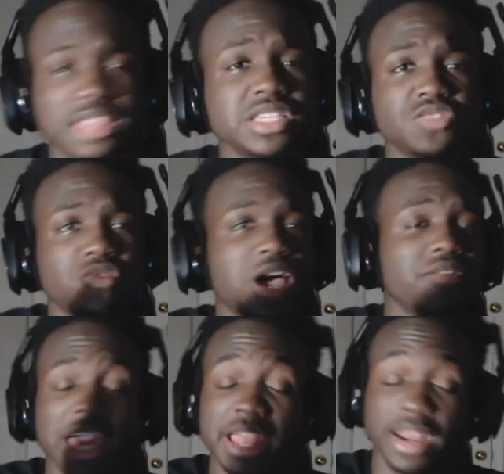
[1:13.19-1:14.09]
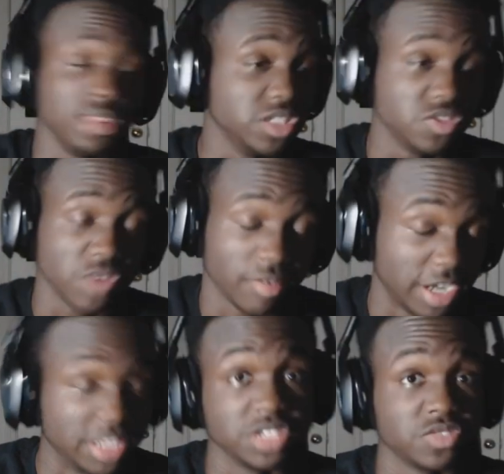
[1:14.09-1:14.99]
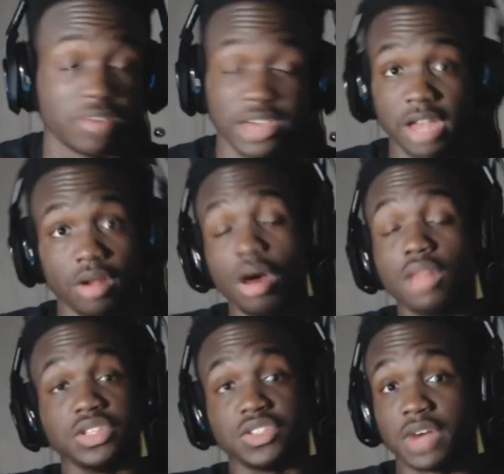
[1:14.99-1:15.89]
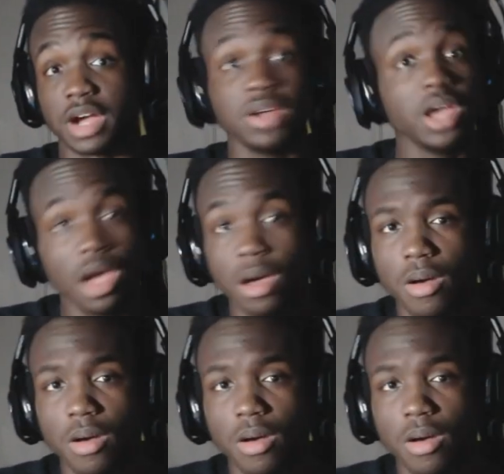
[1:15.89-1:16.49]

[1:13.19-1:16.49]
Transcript: Out of these five, I had none of these five. Out of these five, I had all these five,